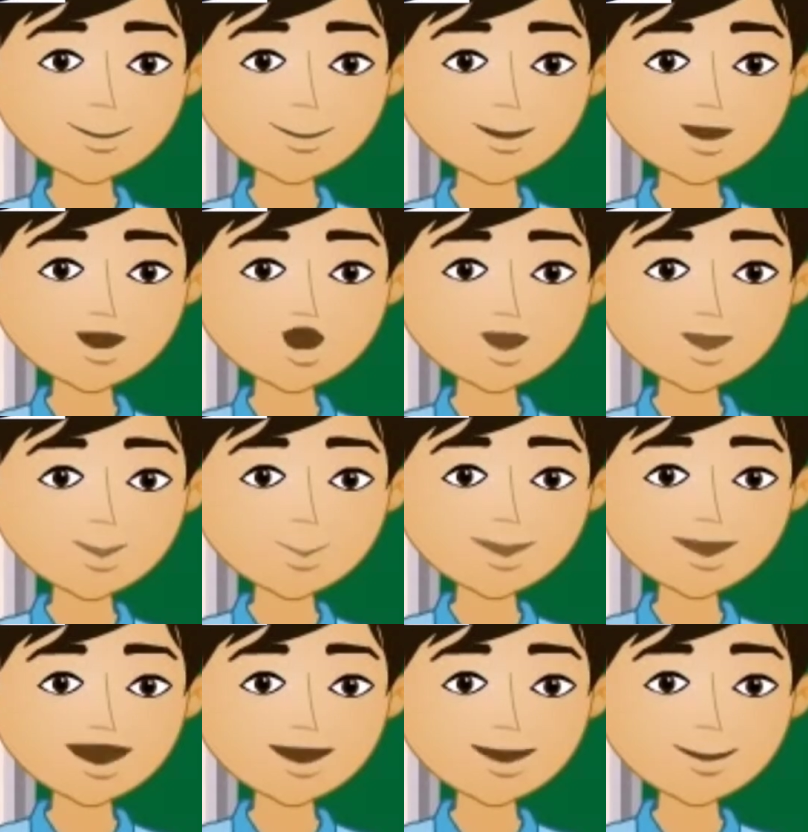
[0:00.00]
which is
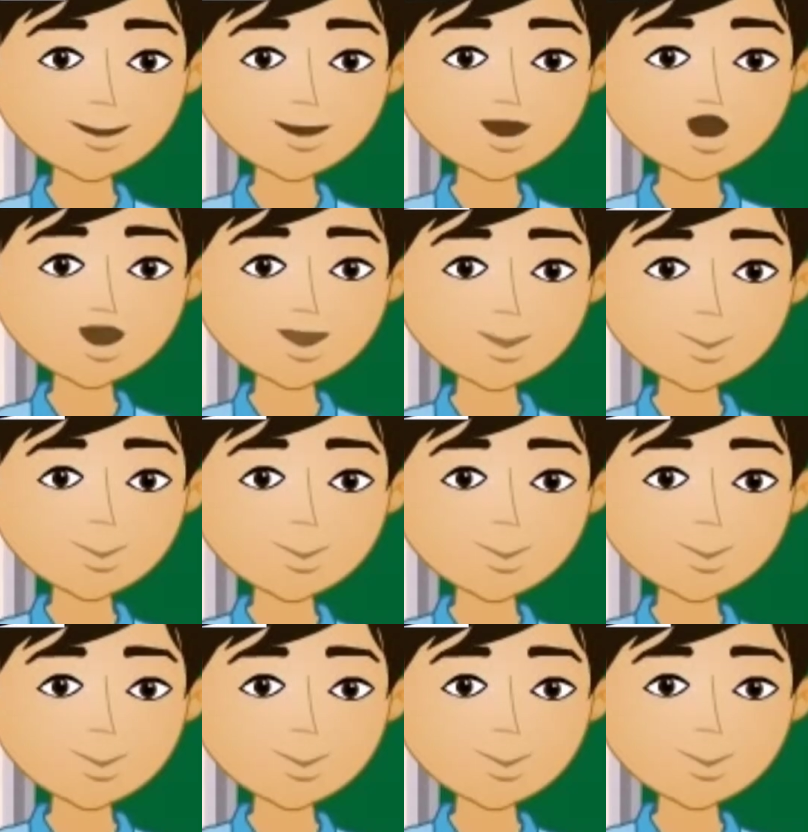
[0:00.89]
equal to
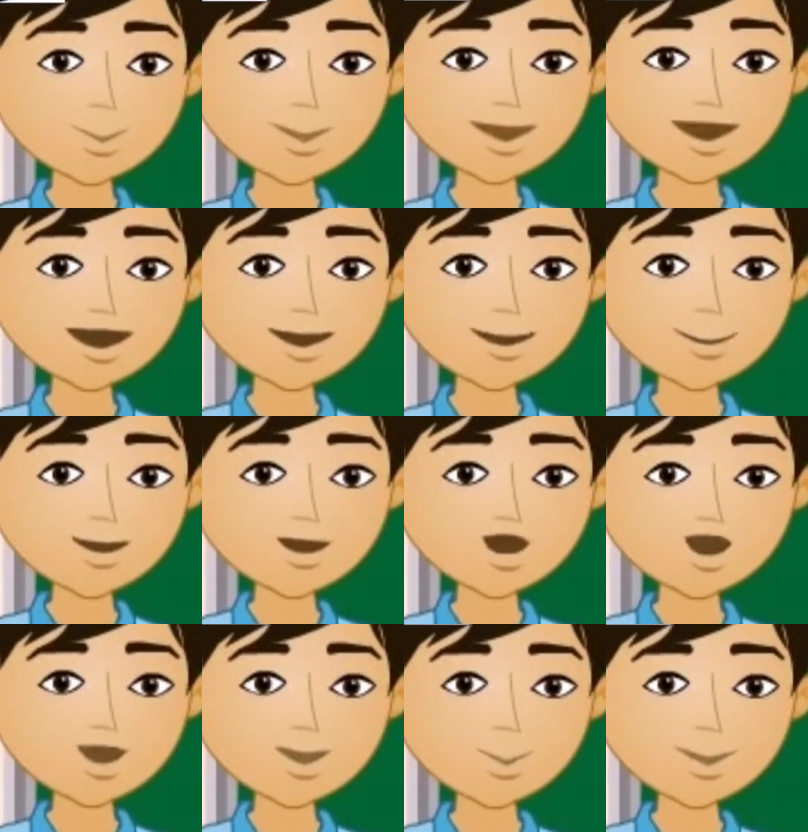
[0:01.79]

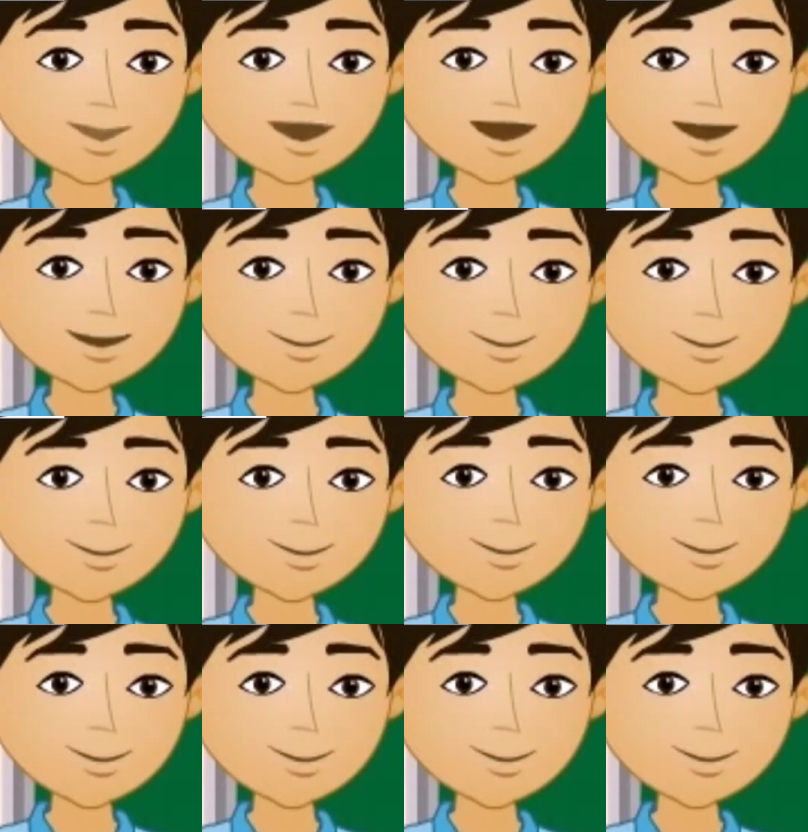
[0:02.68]
6A square.